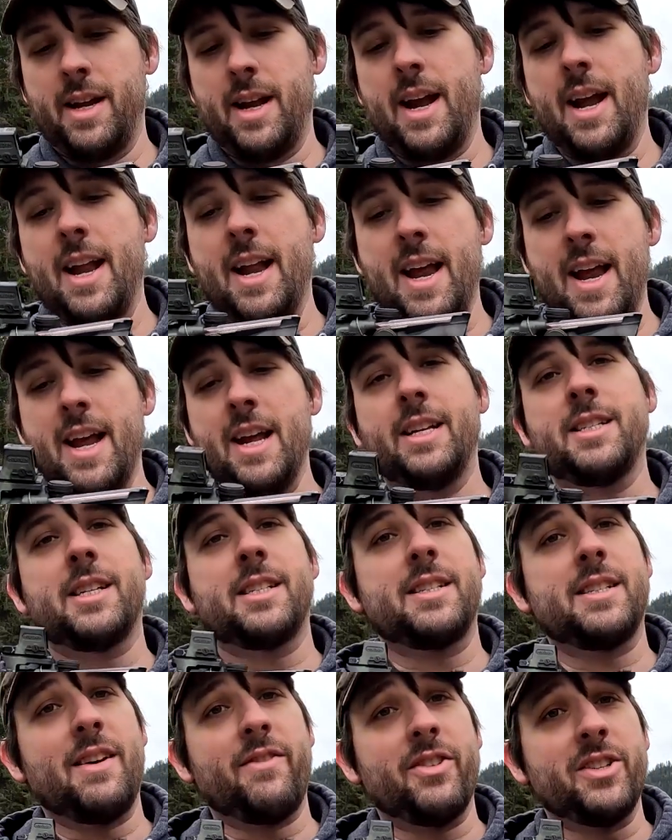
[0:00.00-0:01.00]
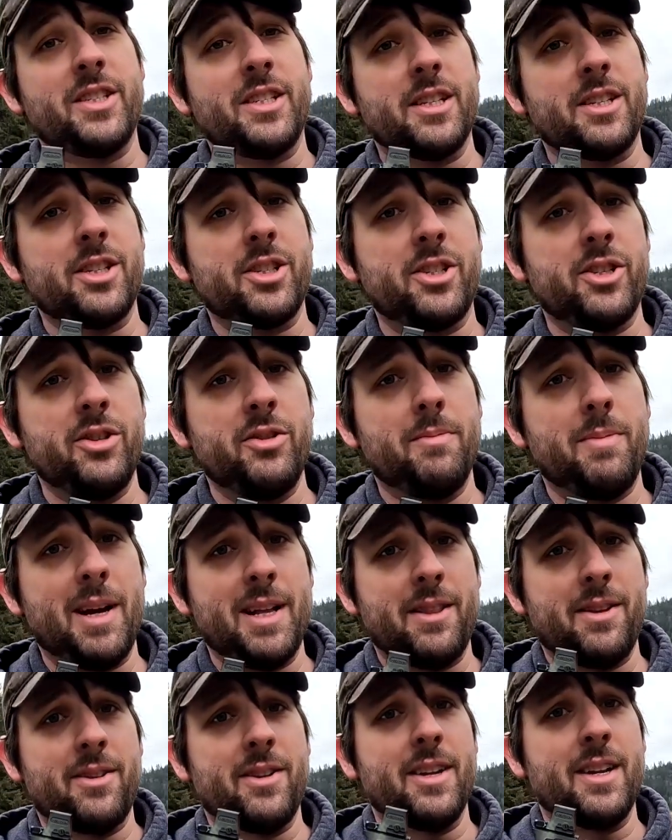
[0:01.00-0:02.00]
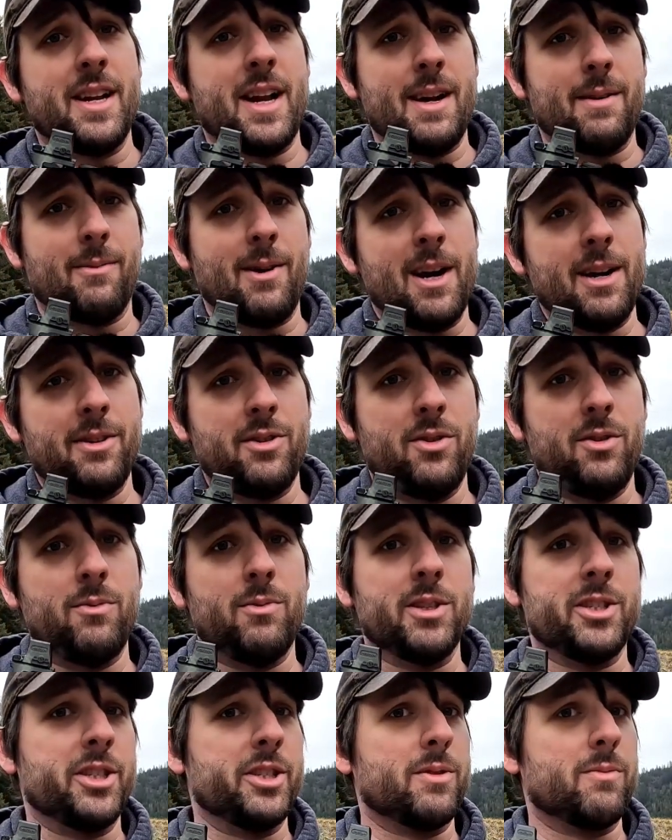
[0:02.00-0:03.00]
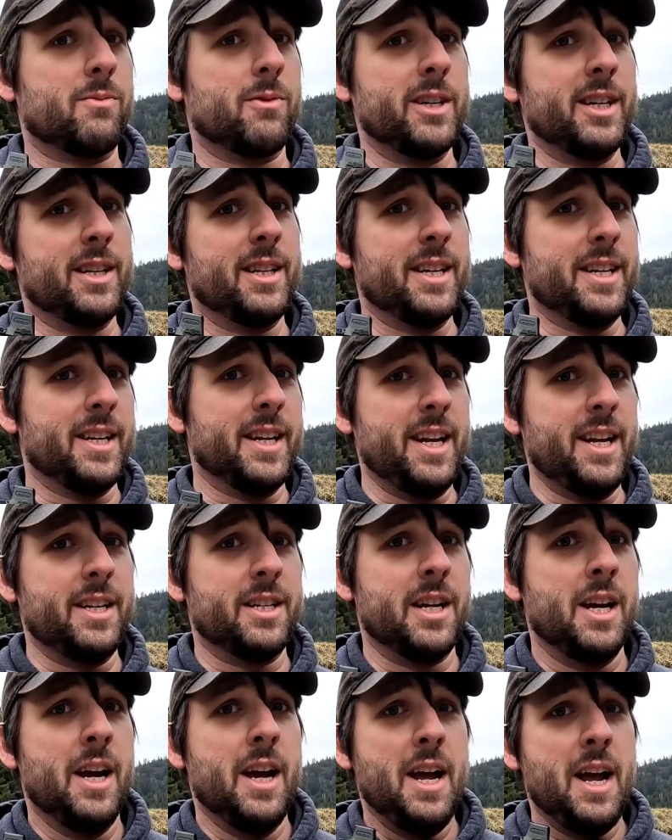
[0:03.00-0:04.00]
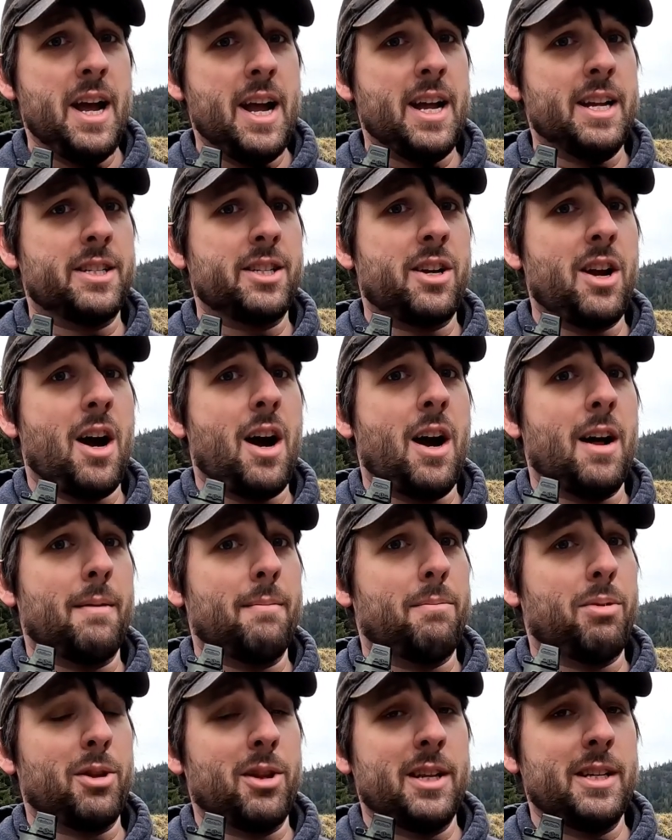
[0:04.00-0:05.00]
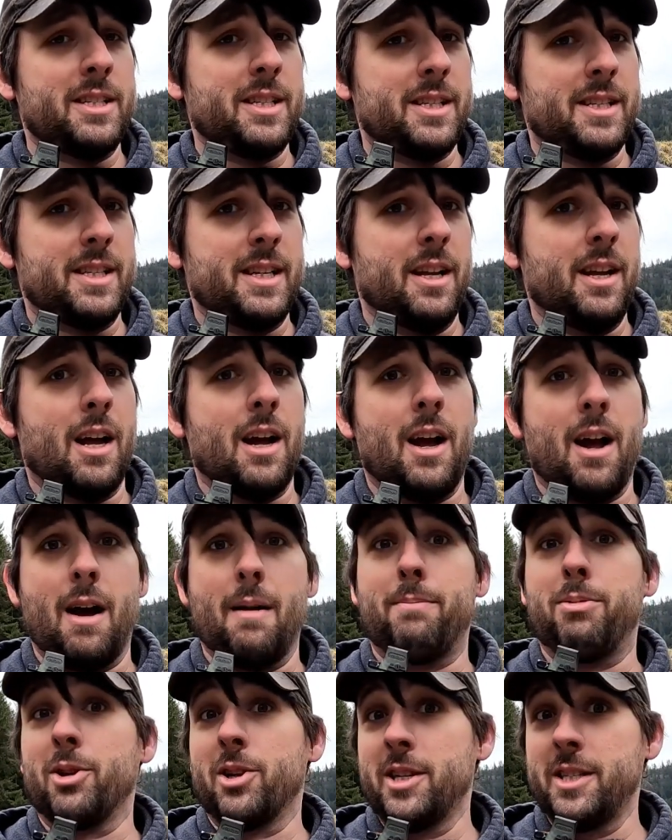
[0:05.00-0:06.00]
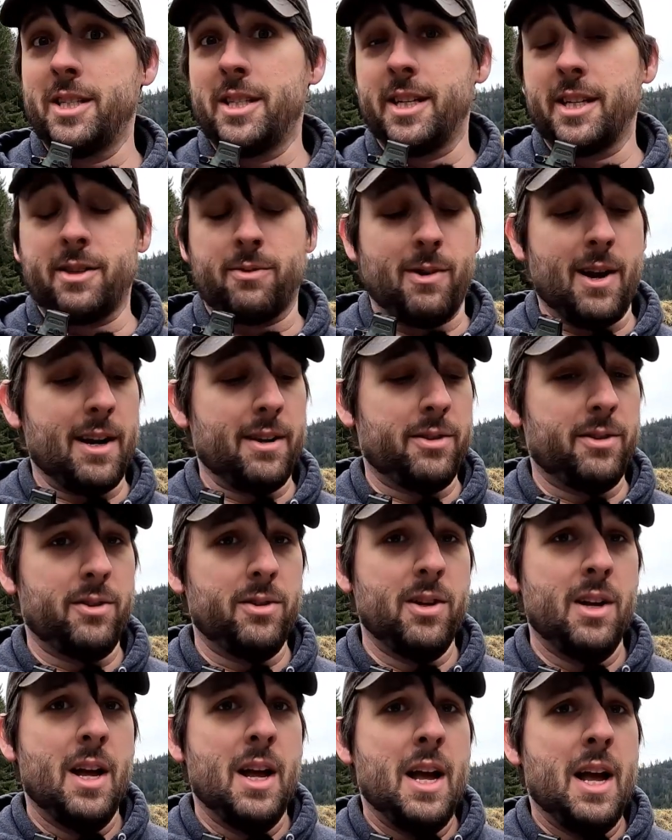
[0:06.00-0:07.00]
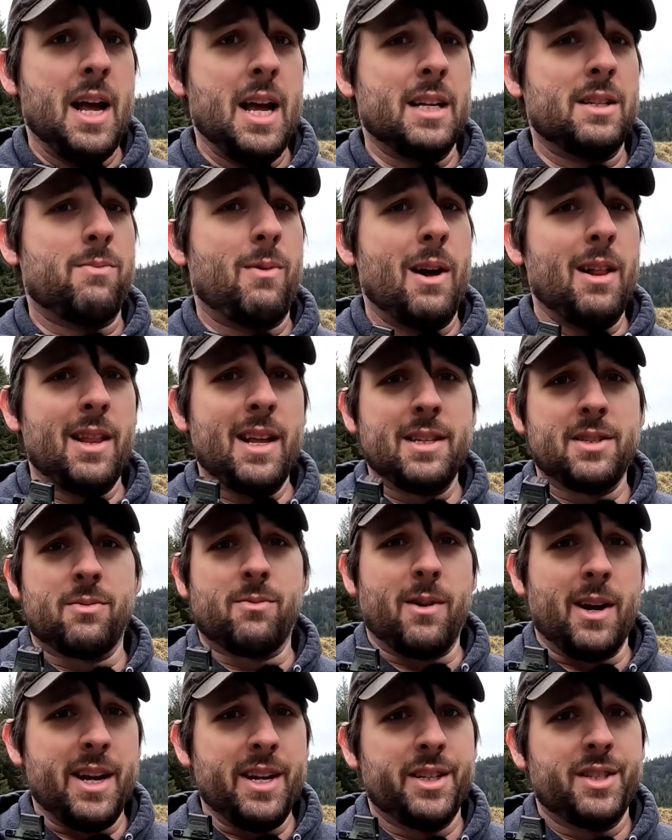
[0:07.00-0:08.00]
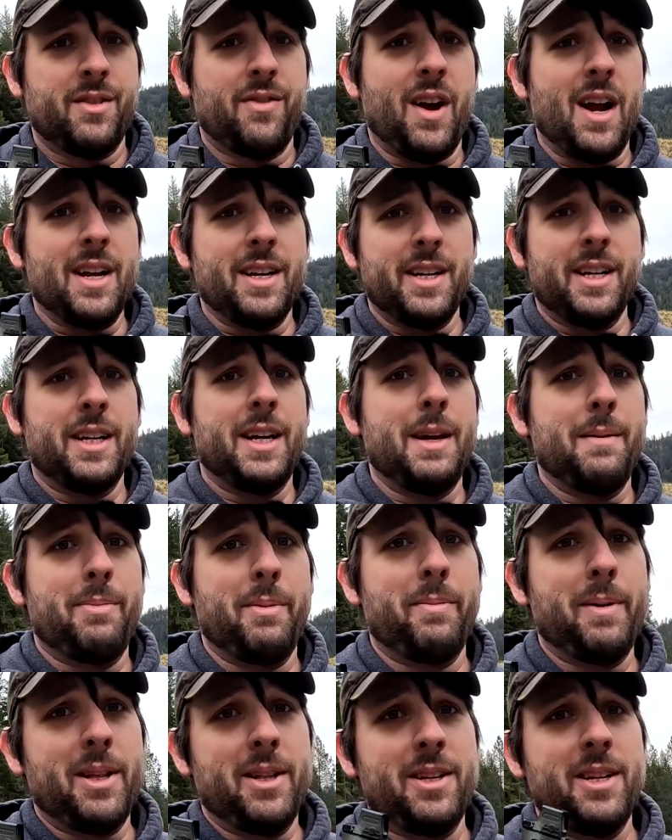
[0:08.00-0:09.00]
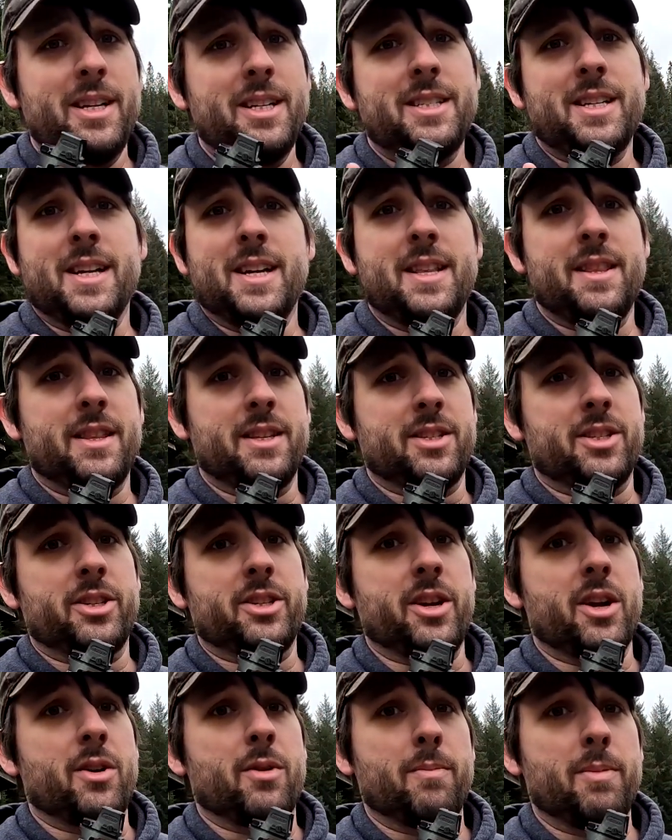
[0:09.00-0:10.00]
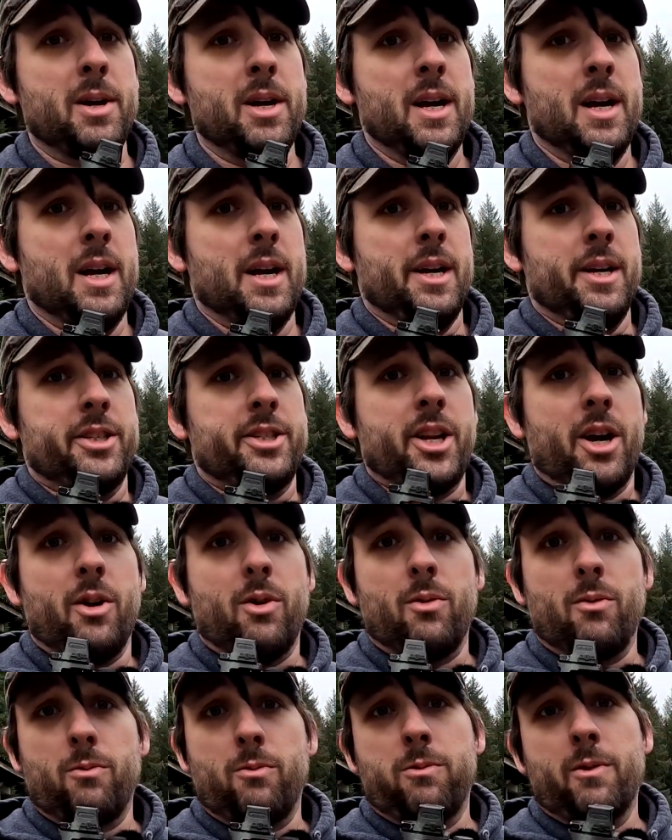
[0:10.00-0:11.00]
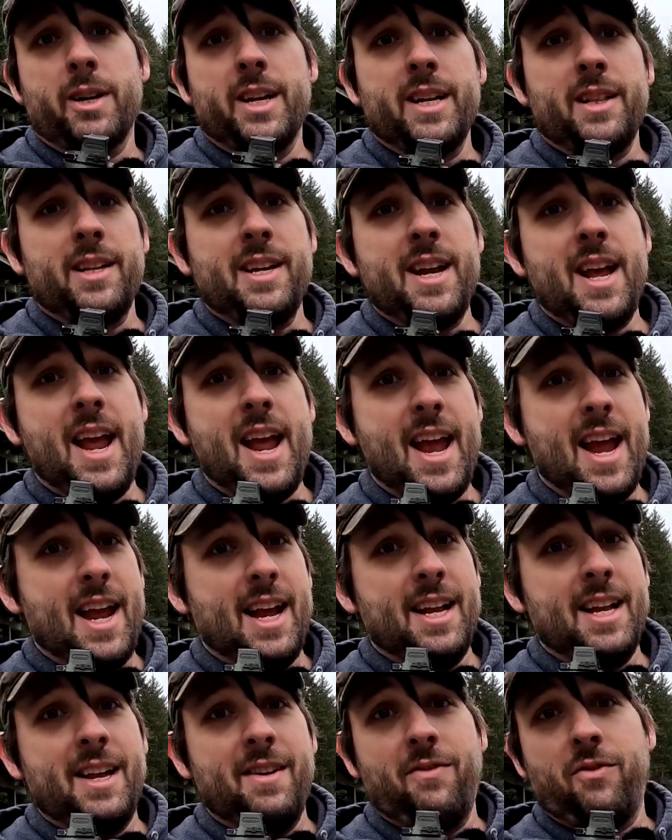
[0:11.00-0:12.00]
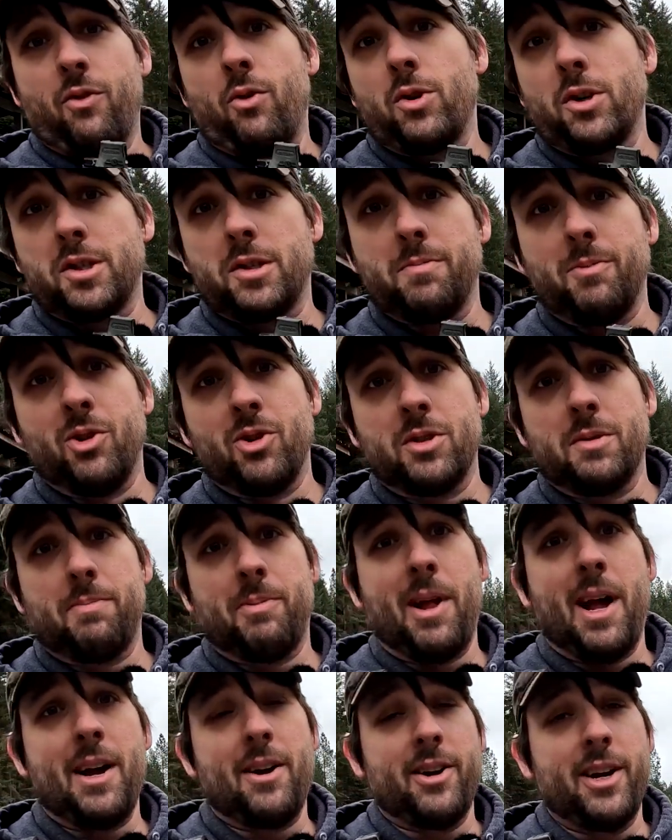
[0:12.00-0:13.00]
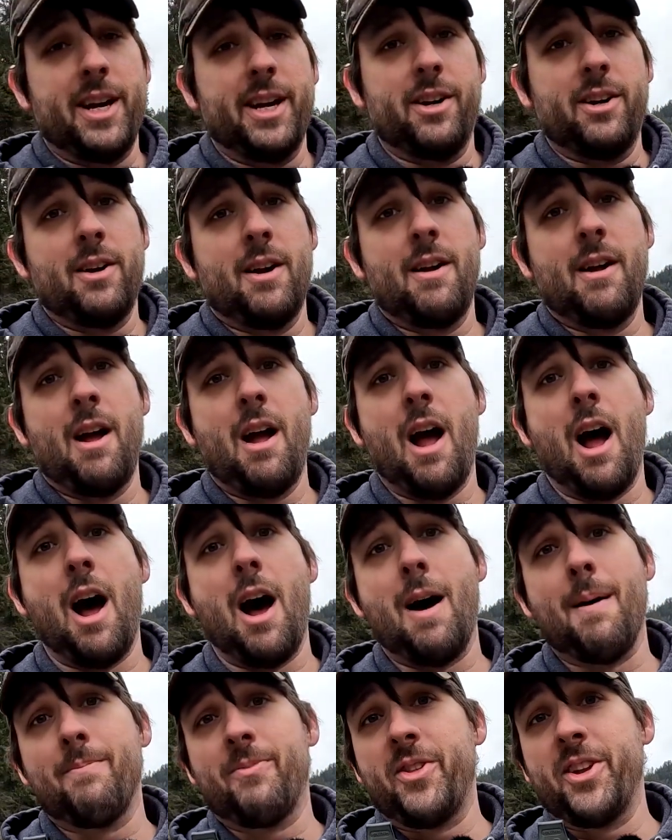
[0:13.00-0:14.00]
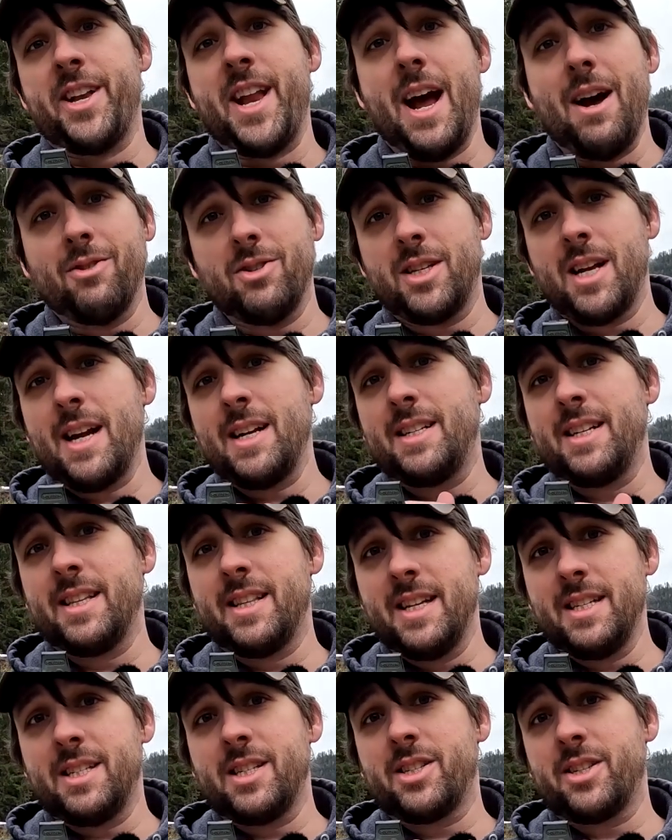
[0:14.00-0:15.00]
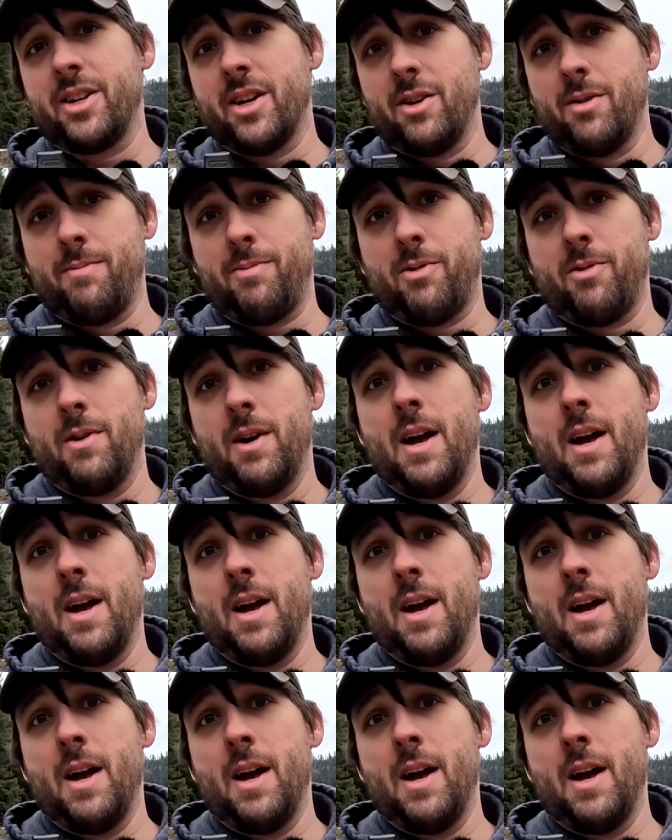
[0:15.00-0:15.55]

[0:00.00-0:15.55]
It is a 7.62 by 39 reticle, which is really neat. It's got a ballistic reticle as well as range finding capabilities in the scope. So really handy force multiplier here. The downside to this scope